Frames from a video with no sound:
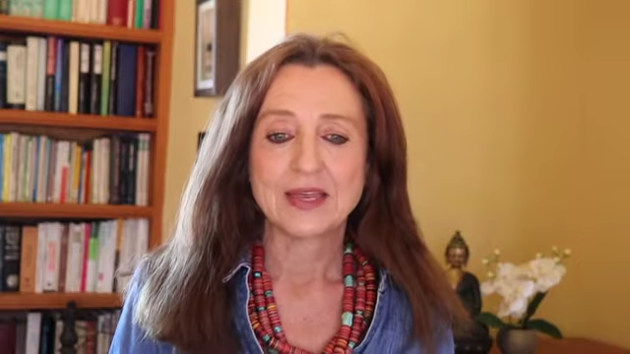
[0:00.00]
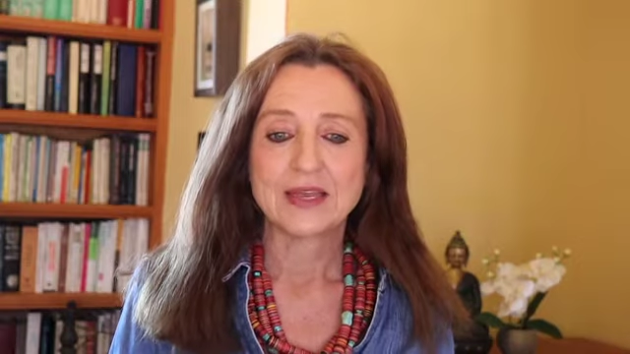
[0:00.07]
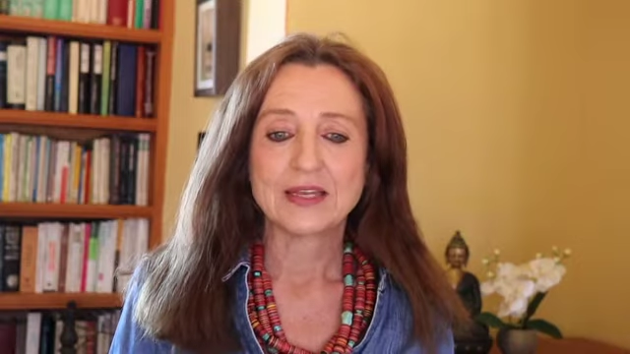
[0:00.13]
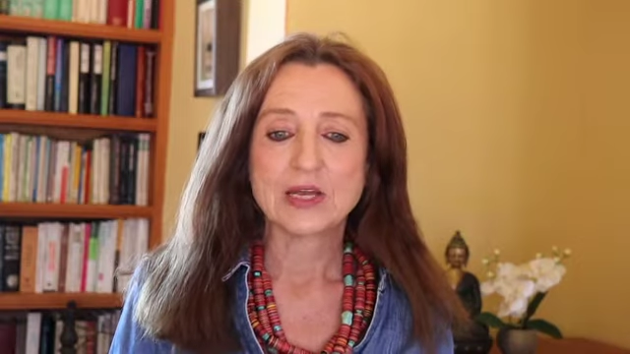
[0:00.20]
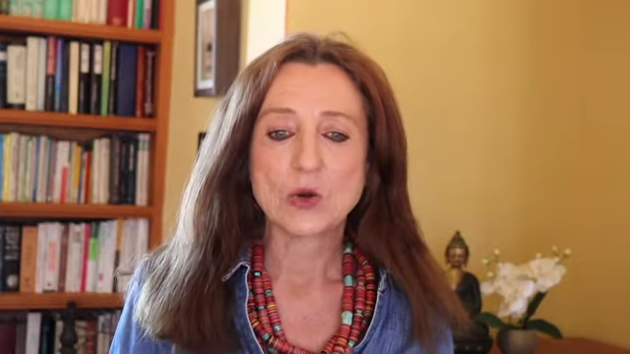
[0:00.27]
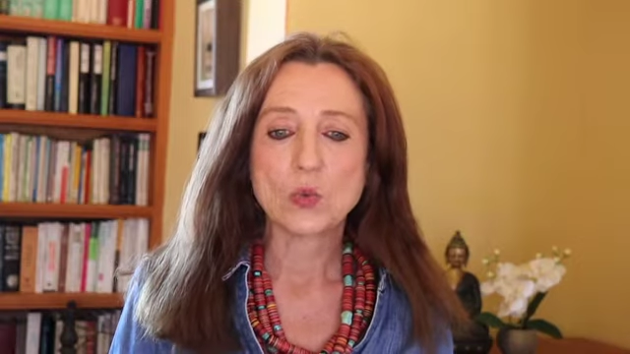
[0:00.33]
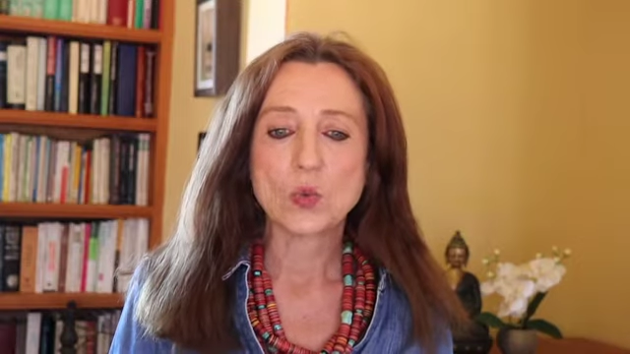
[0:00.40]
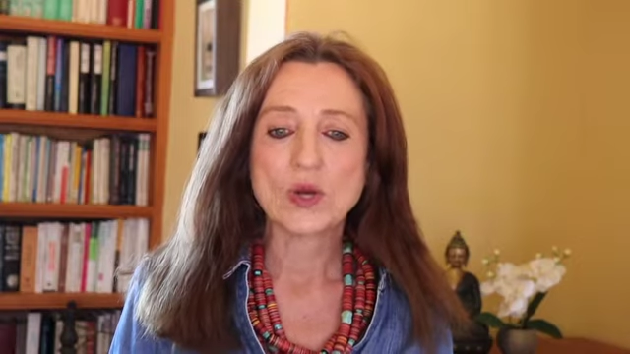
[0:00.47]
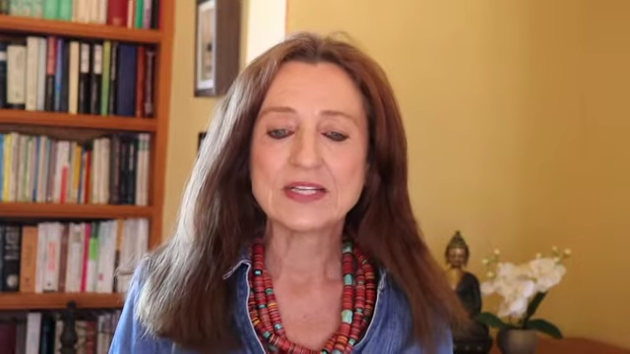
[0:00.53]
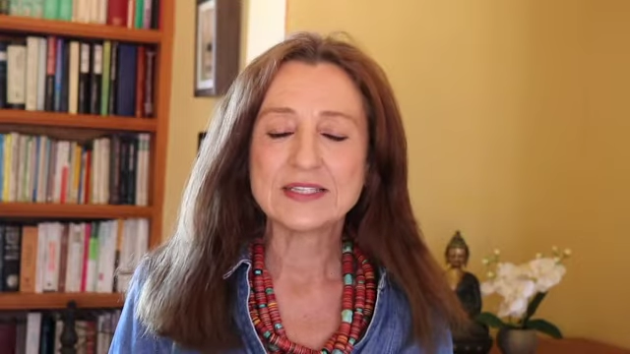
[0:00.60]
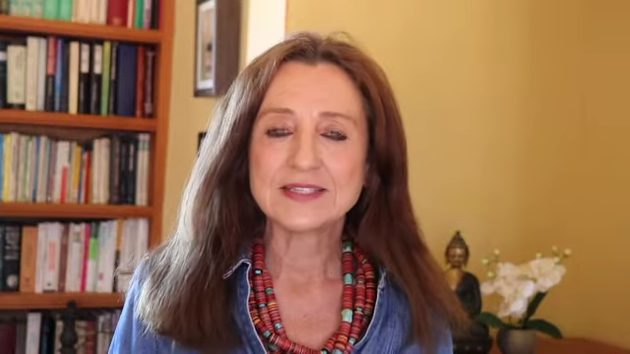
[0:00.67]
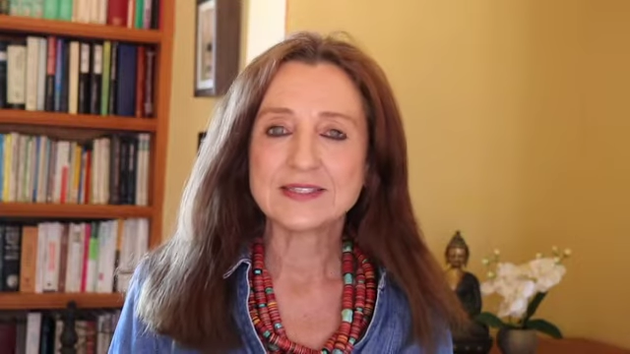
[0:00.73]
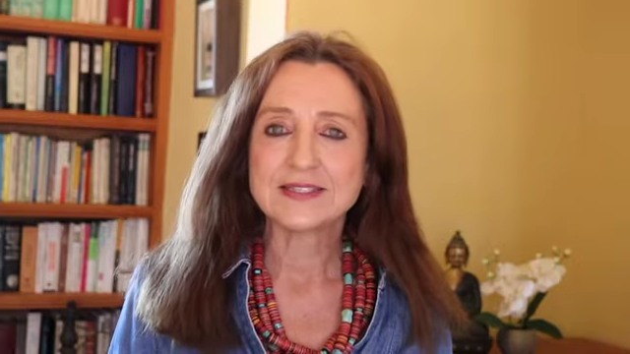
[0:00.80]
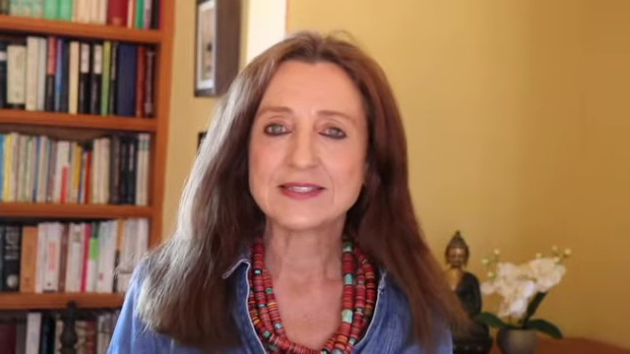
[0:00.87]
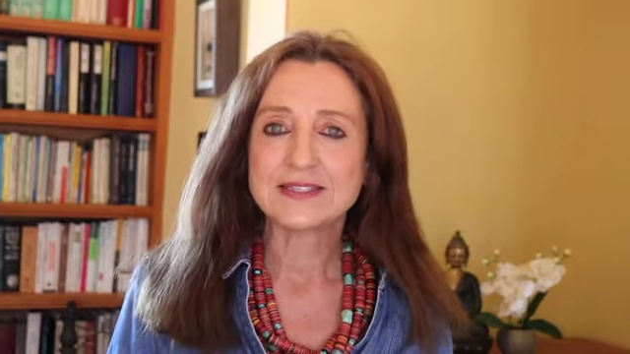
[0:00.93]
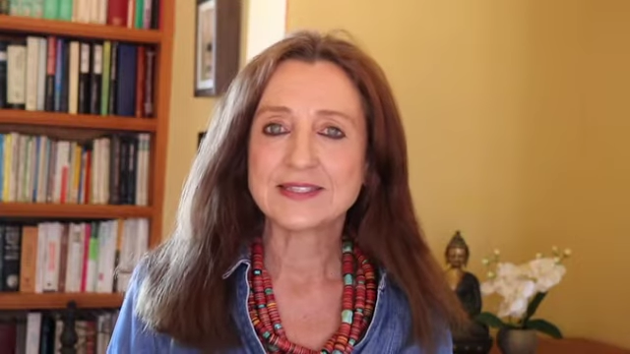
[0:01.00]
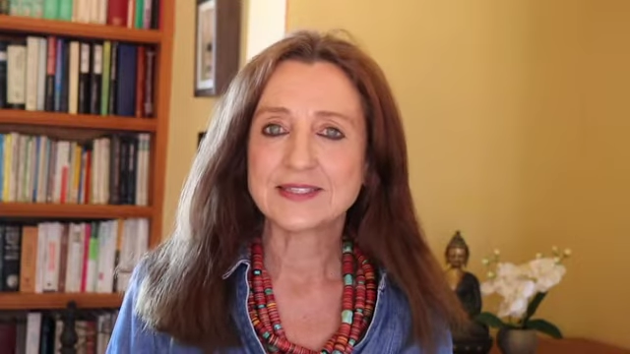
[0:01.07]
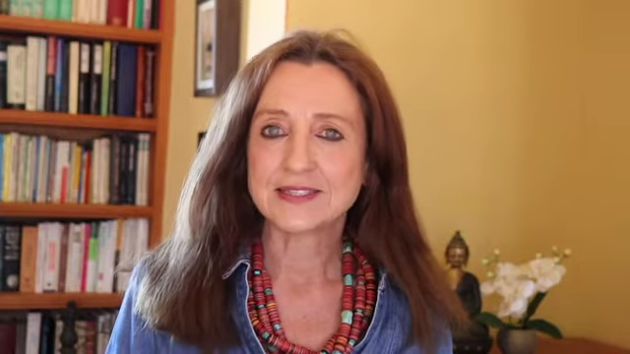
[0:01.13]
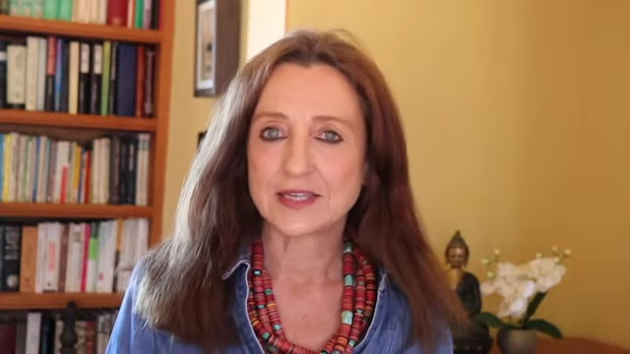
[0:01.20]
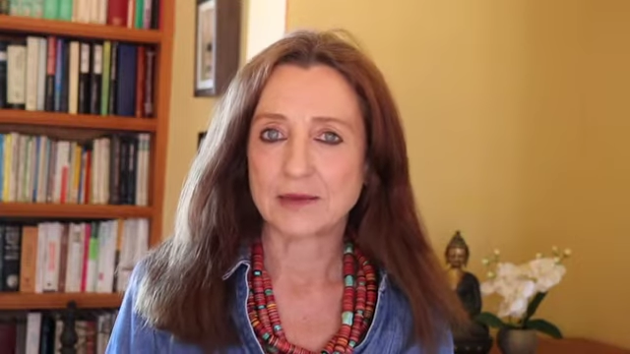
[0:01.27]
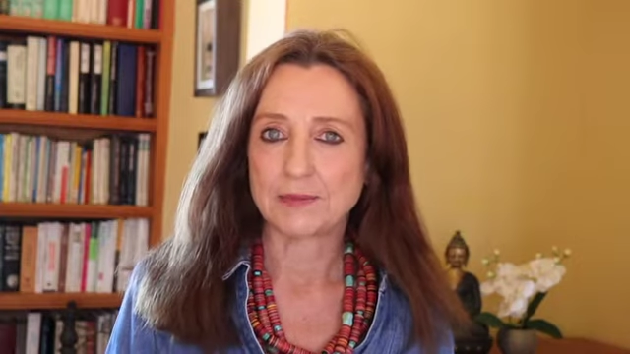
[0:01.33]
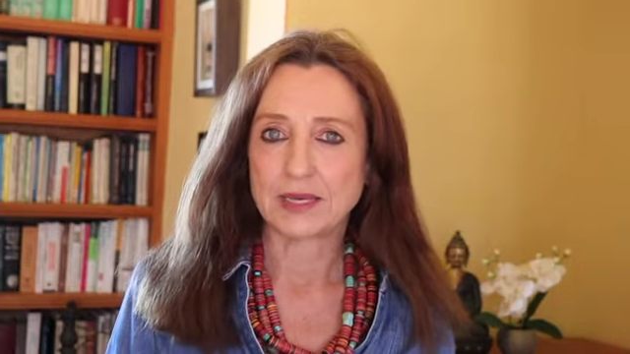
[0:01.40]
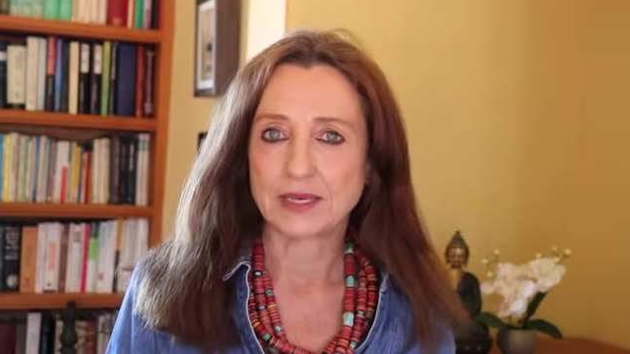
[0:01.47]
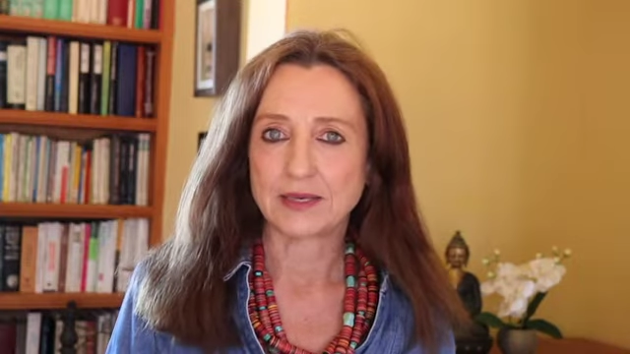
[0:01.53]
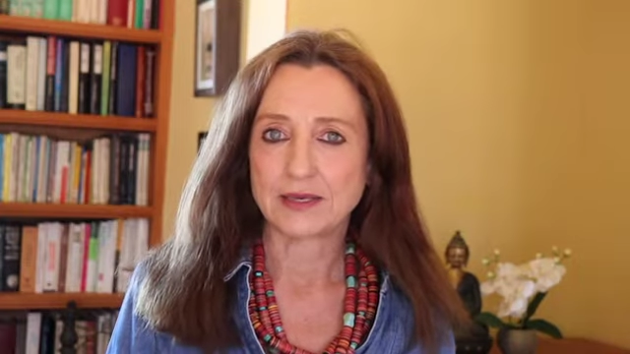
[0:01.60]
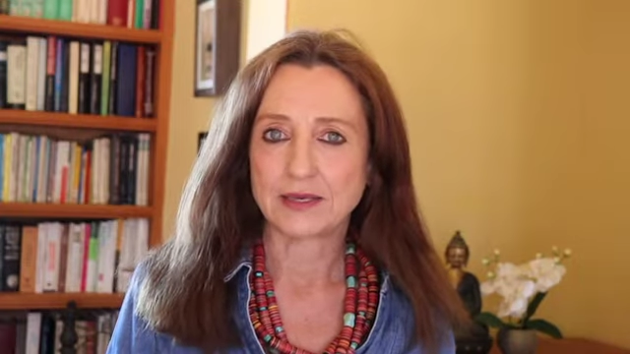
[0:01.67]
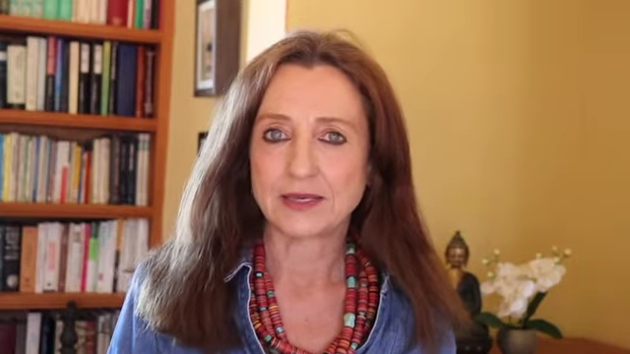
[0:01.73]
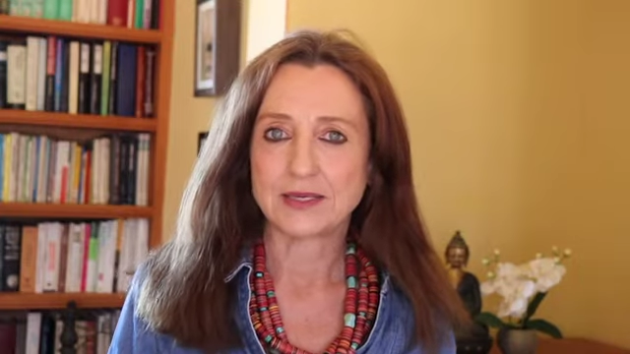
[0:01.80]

Now, once the stomach